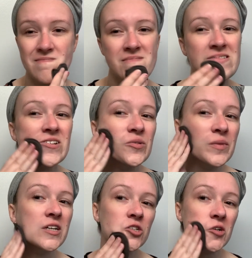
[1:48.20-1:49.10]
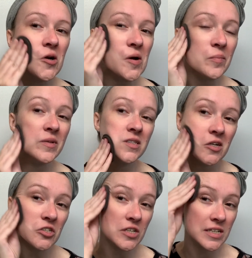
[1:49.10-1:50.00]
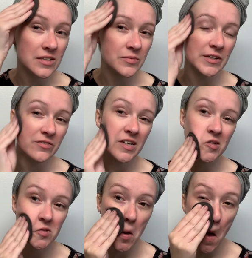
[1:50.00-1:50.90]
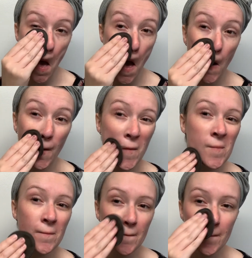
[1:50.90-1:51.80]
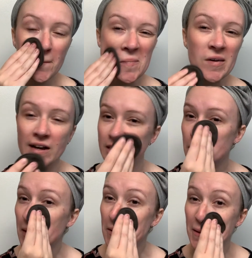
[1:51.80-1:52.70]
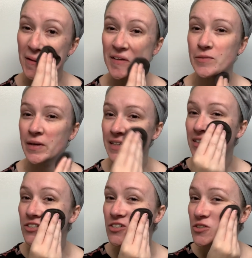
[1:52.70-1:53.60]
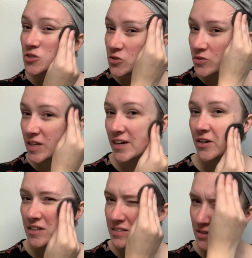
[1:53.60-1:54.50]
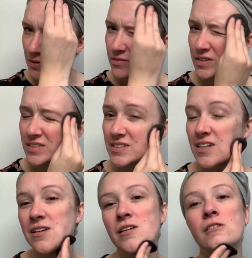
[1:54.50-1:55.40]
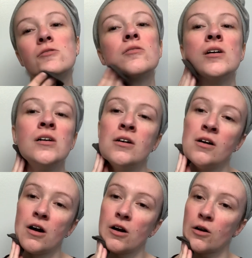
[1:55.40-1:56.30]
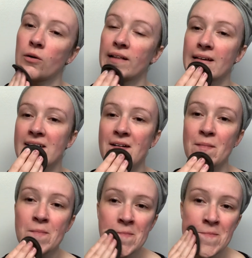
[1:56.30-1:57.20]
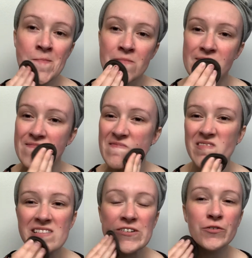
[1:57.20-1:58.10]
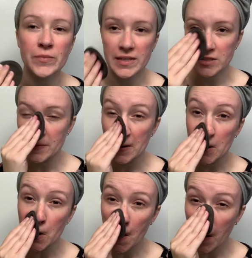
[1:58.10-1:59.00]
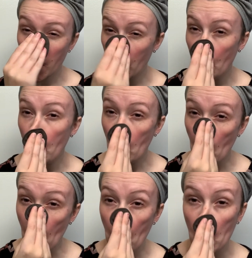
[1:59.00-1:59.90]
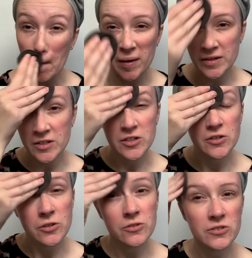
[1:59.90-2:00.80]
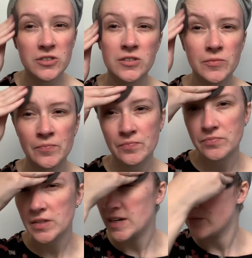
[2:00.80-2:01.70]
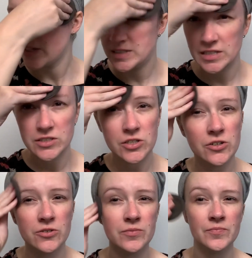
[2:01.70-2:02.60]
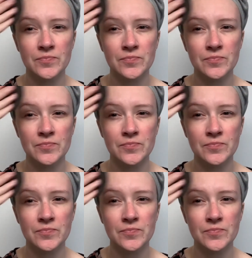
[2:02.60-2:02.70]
and just make sure I'm massaging it into my face. I especially like to pay attention to the areas on my face that I know are oilier. So for me, that's my chin, my nose, kind of my T-zone.